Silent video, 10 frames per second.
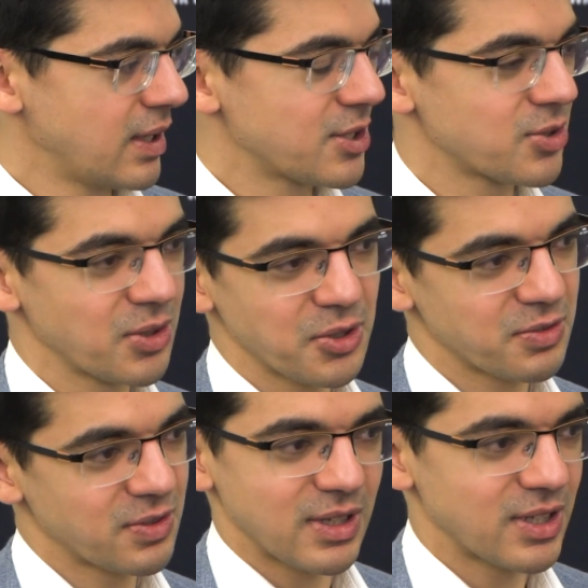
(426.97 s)
So a lot
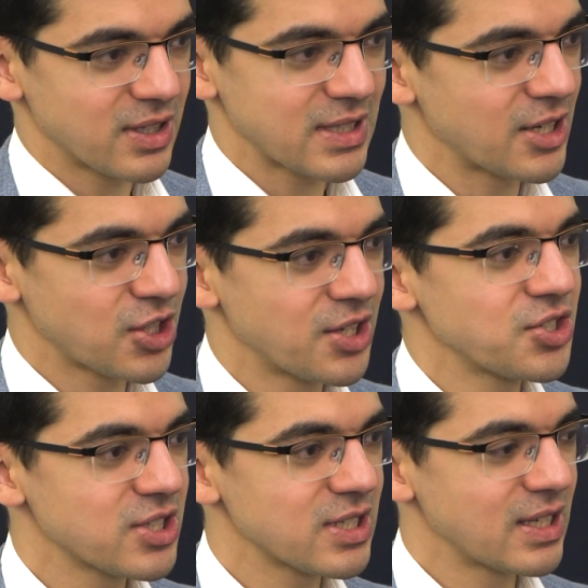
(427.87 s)
of exciting
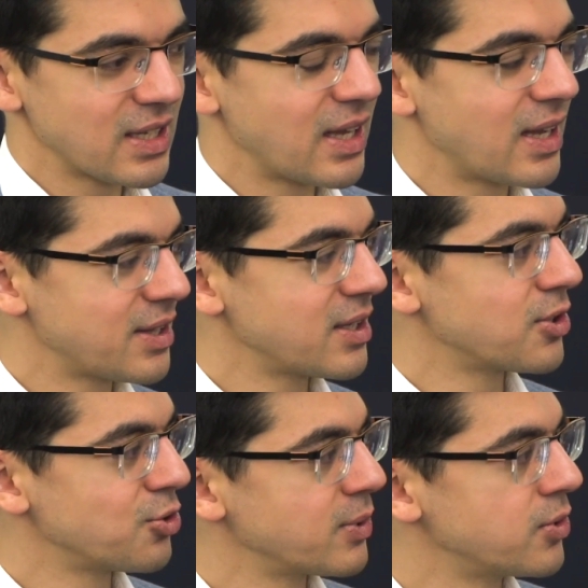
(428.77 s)
challenges, and I think
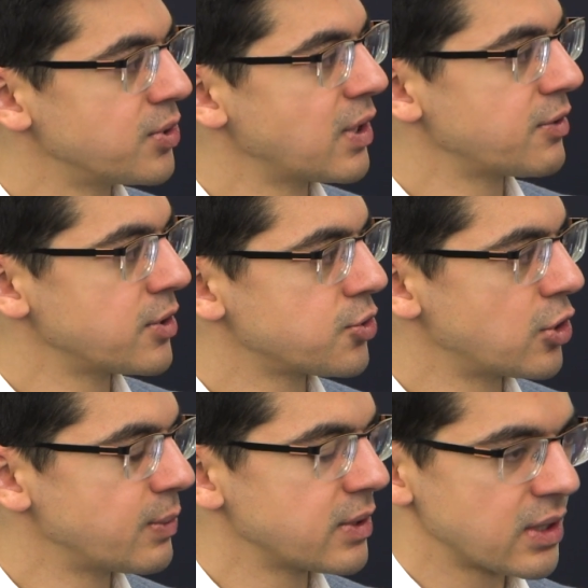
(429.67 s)
it will be good after this
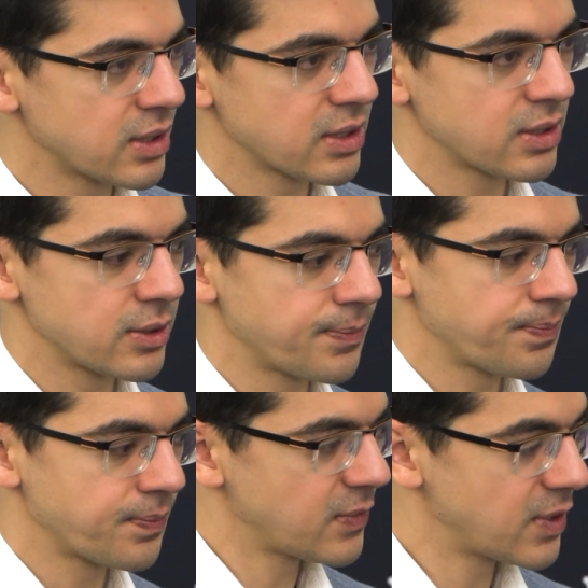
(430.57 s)
tournament that
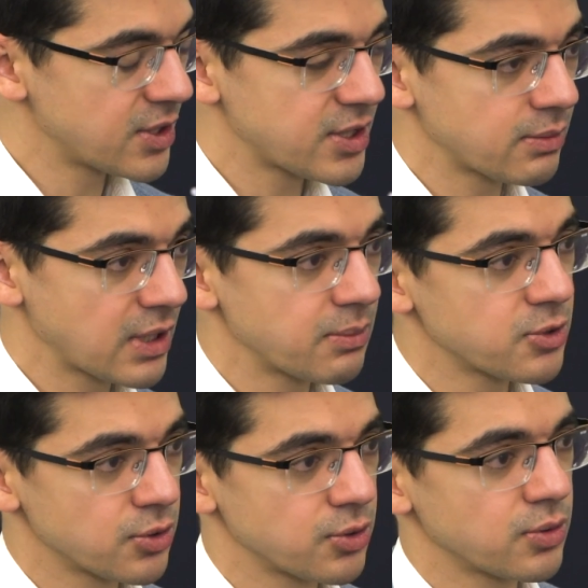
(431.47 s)
there is some time
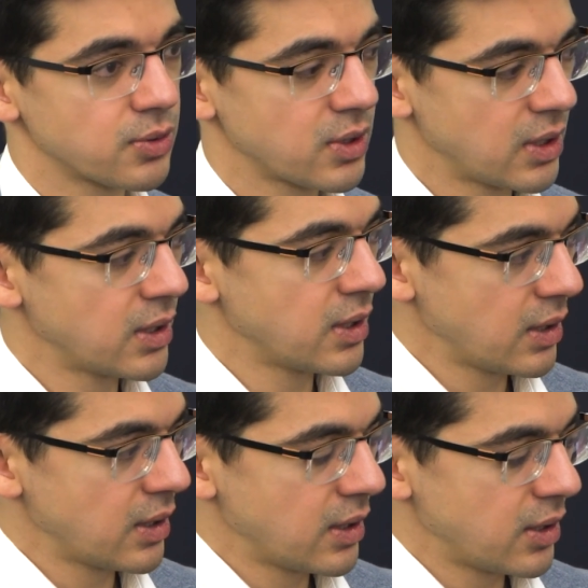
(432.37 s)
to,
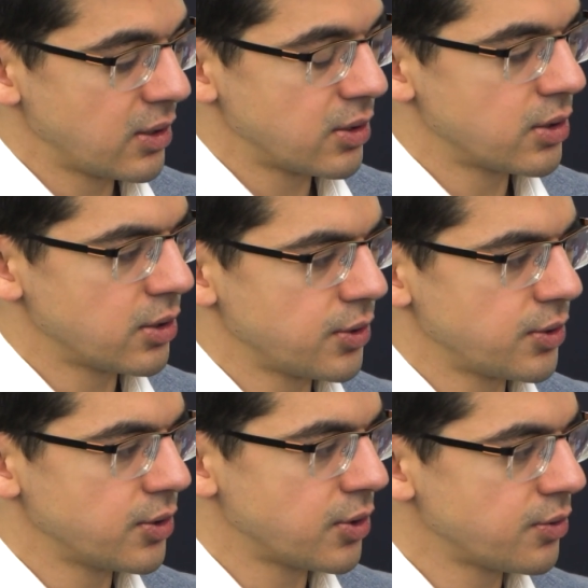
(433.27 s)

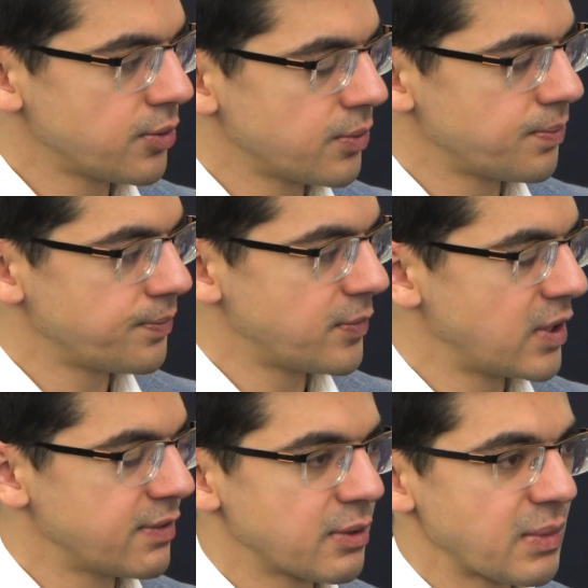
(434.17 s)

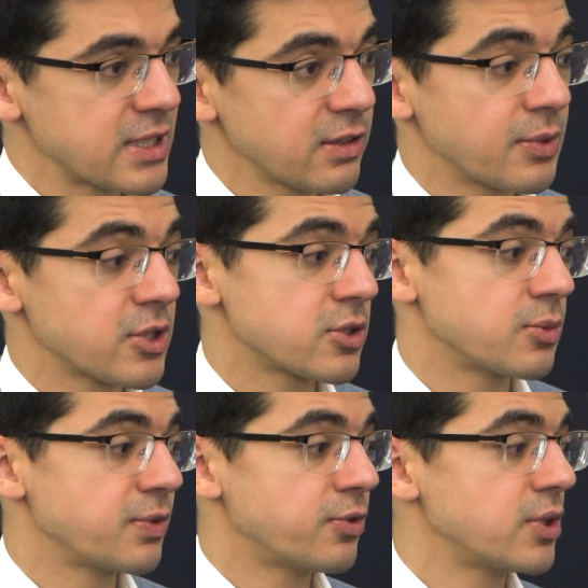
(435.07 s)
reinvent myself, because
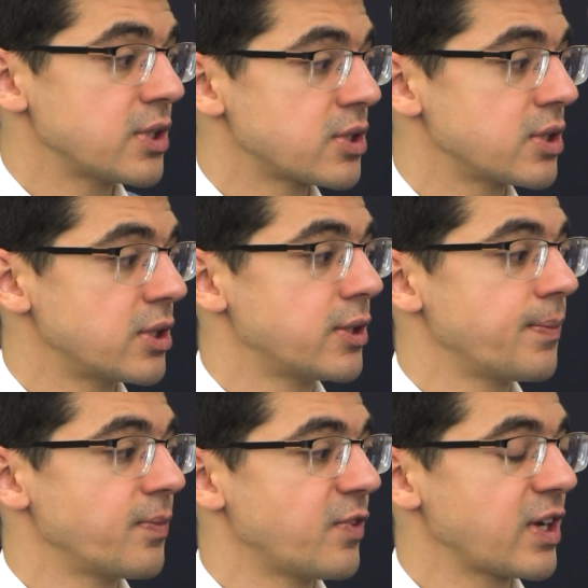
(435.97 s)
before this,
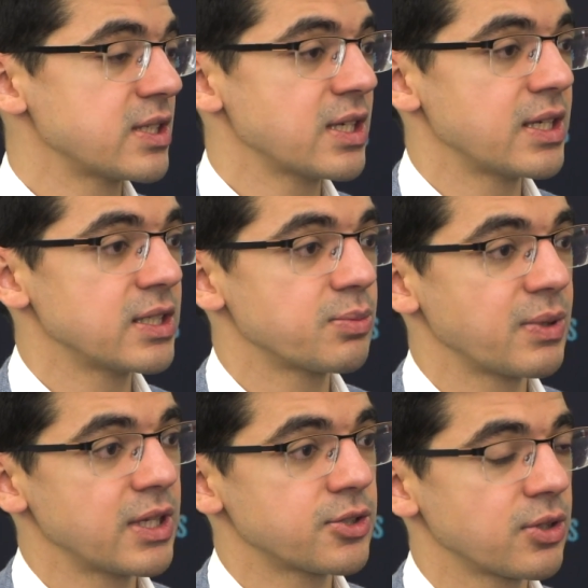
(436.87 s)
I can say I didn't
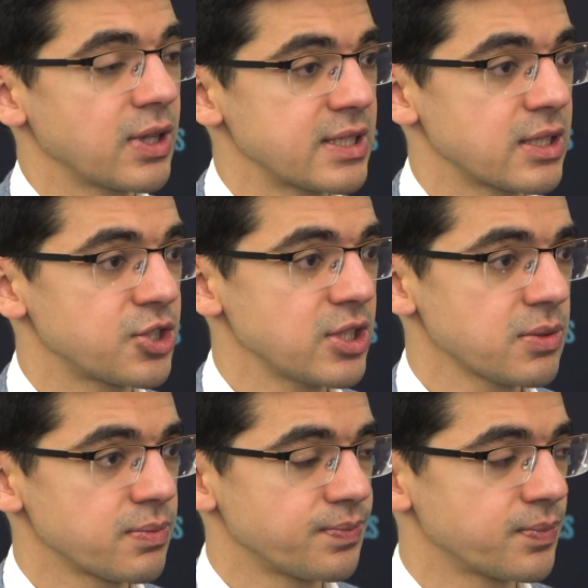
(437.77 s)
play at all classical
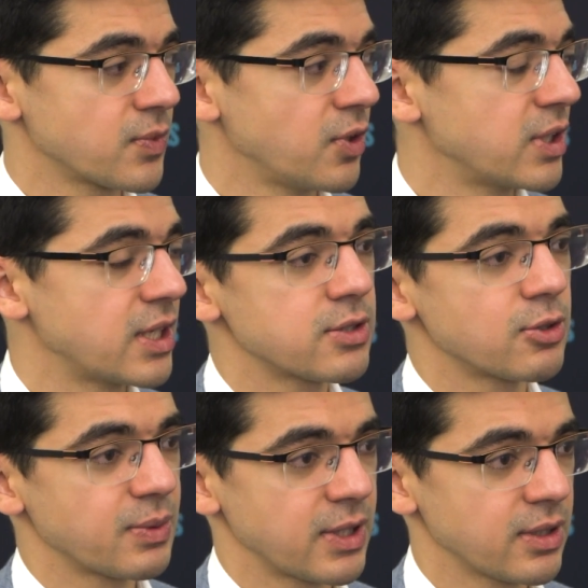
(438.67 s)
chess, only kids
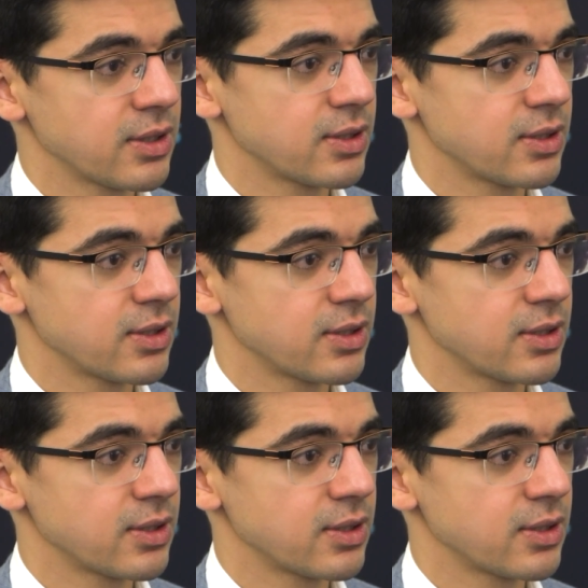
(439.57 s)
were playing.